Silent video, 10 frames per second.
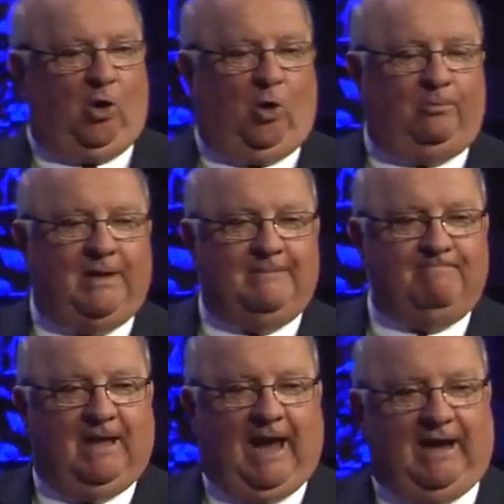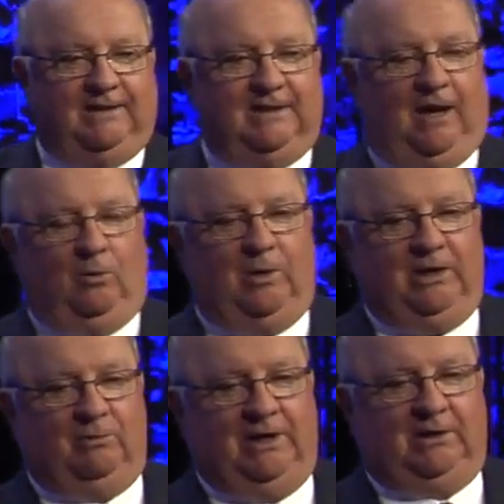home, and uh,
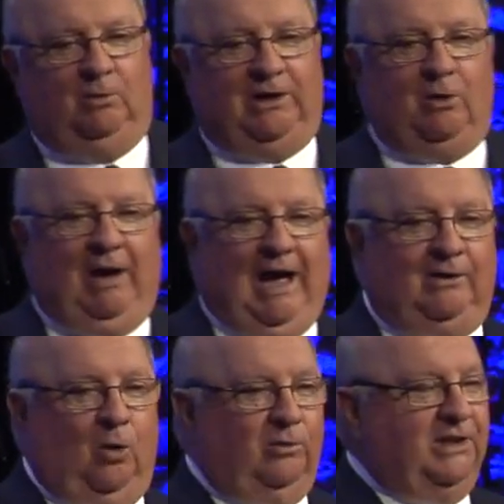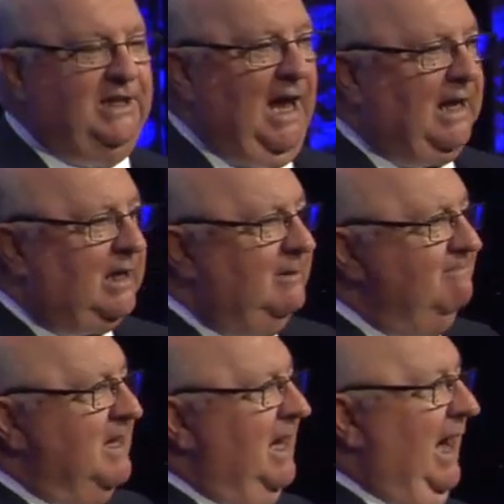we, we, we go out on the deck,
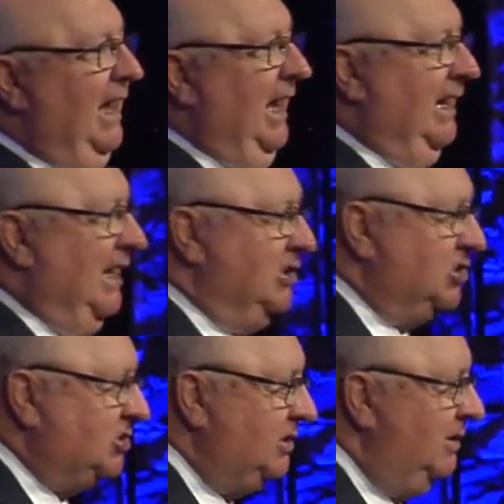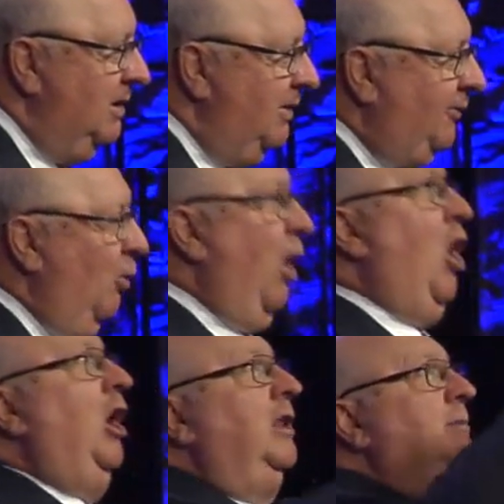and, and I just throw
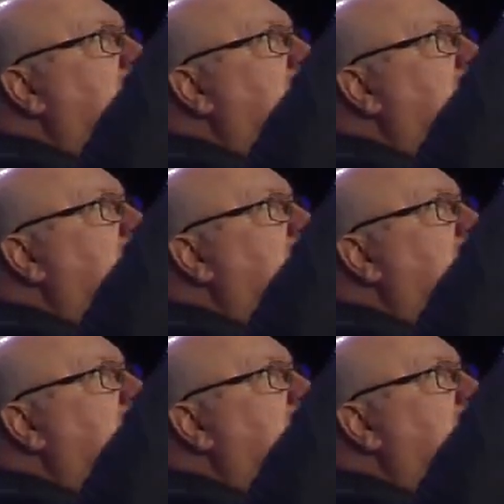all of the